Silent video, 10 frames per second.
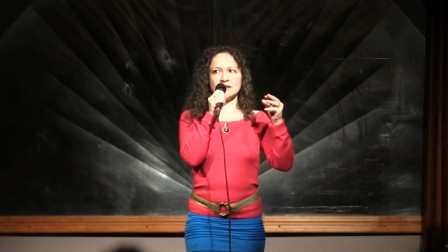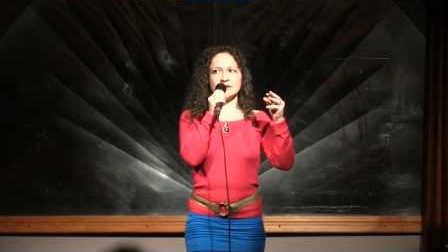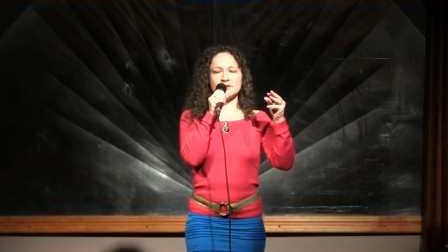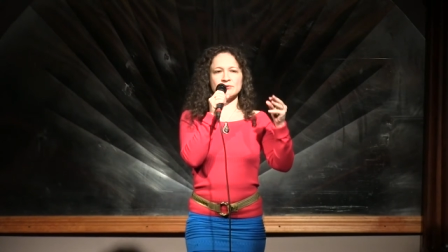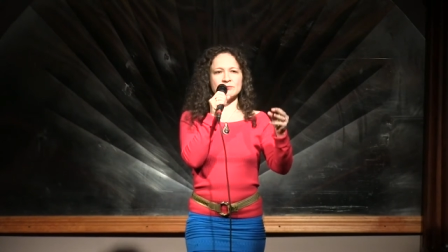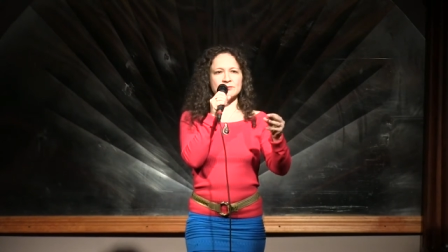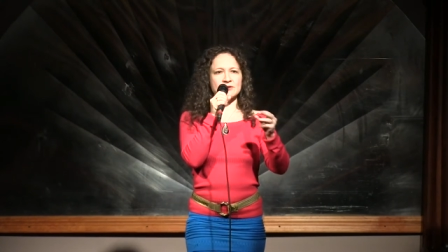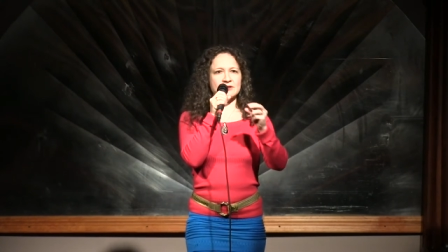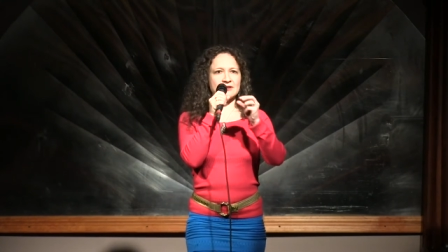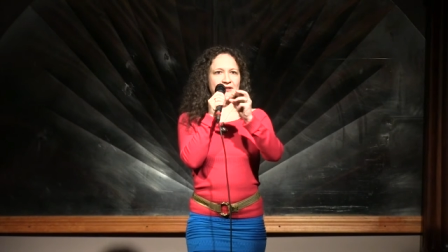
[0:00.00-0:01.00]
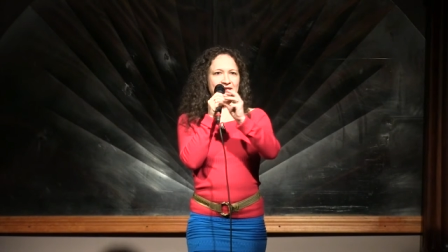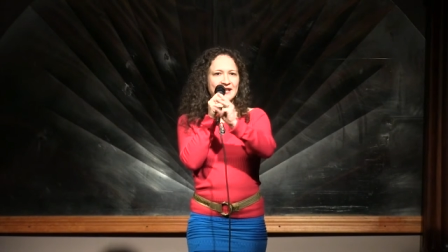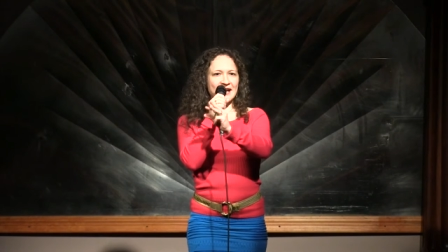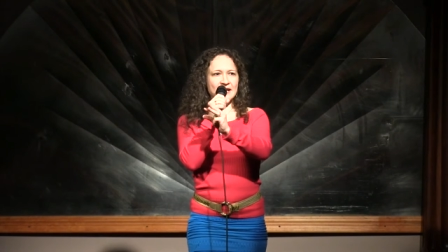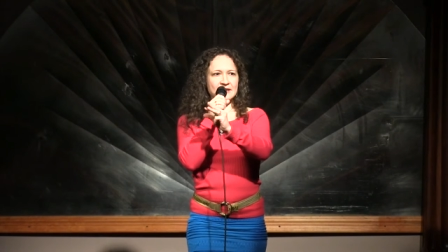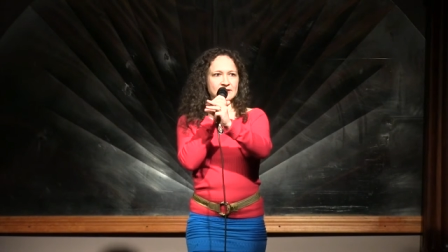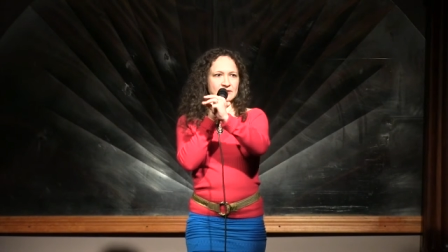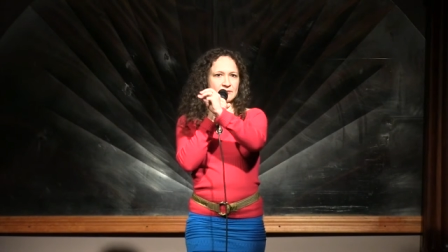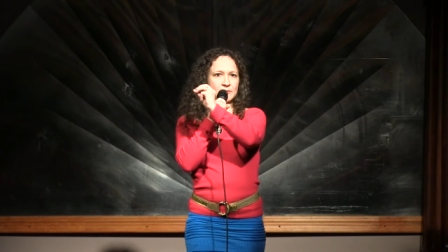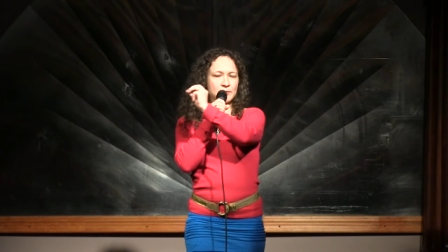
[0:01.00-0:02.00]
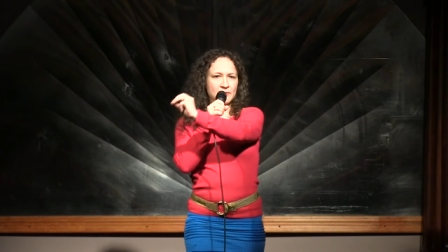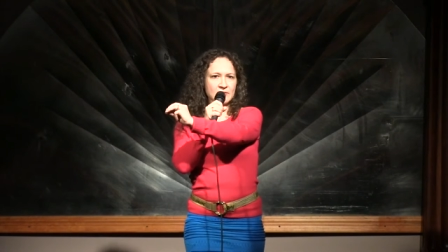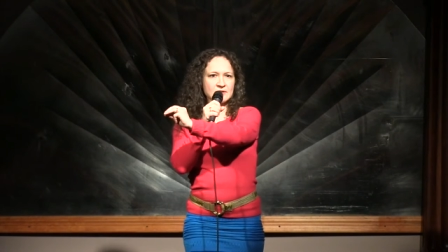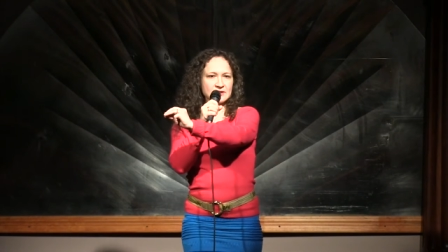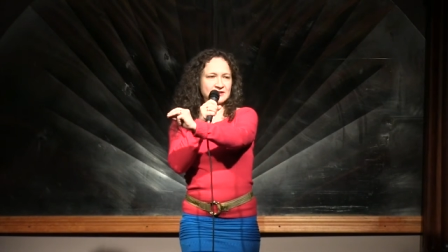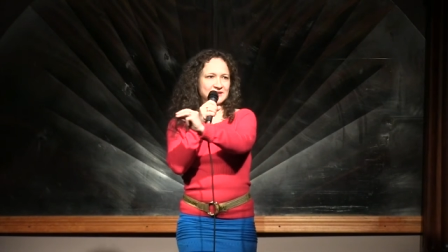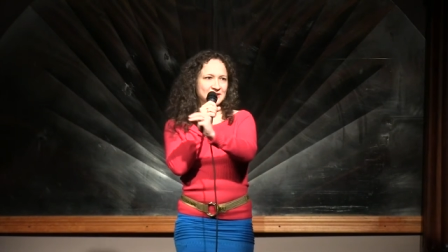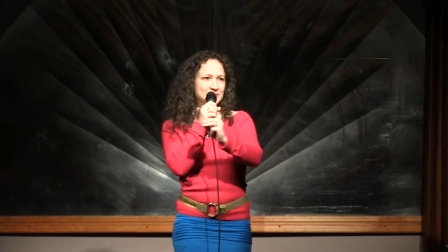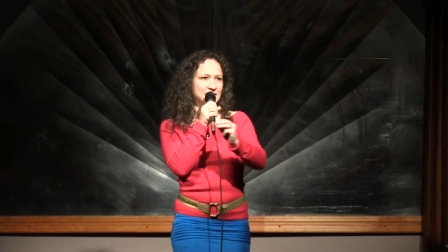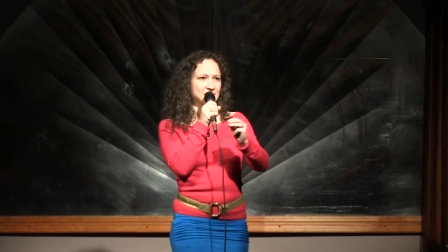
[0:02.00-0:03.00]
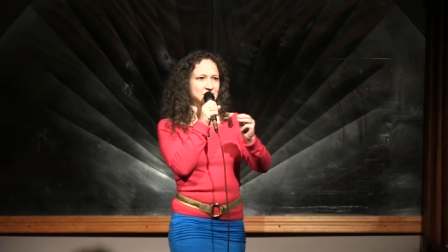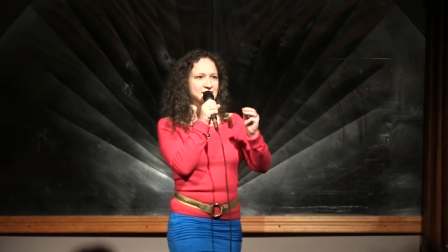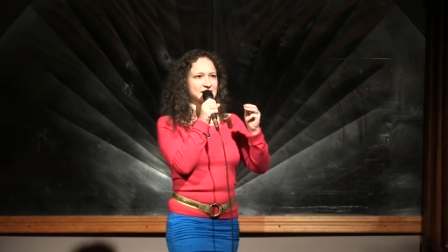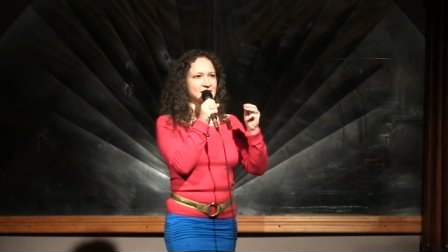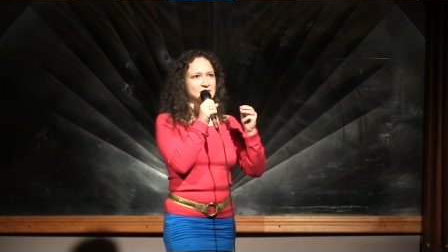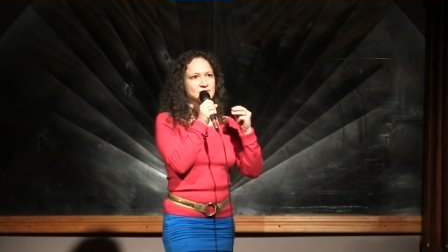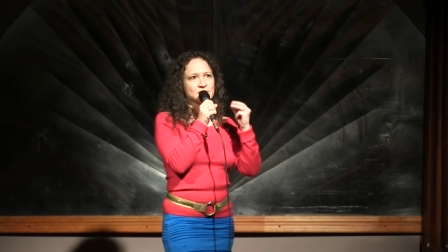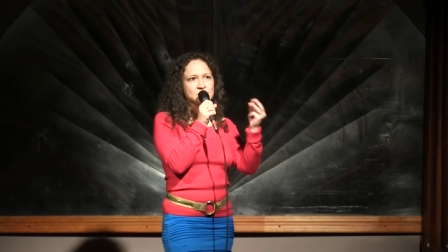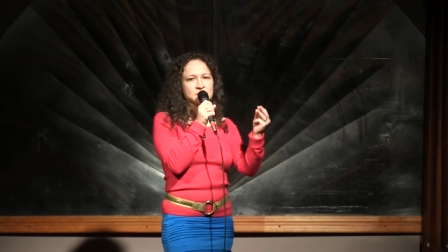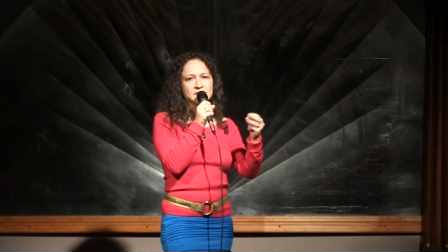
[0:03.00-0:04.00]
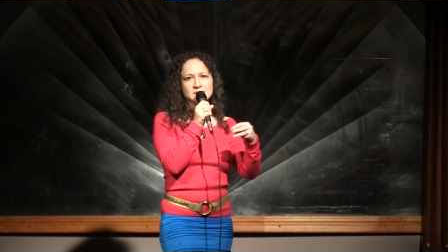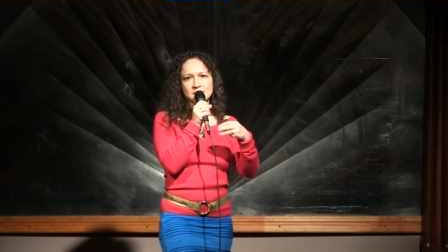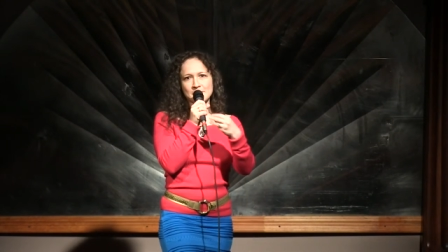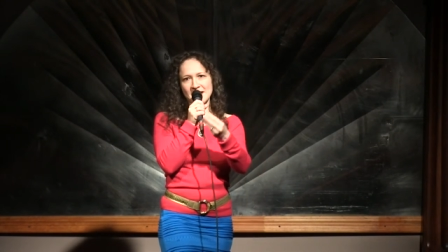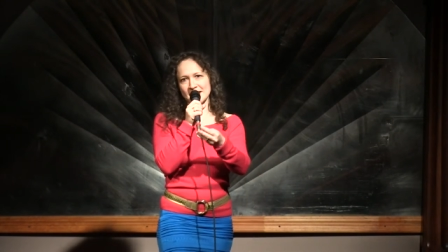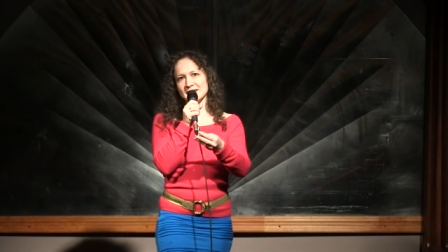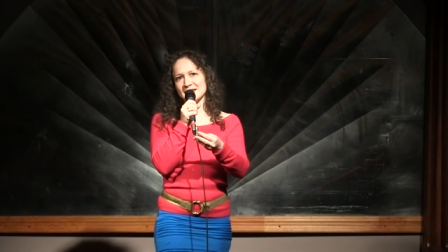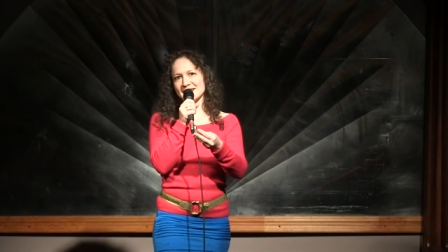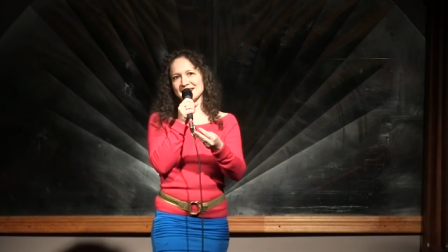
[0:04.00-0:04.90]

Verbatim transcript: super nice bowl, you know, like you would say Superman.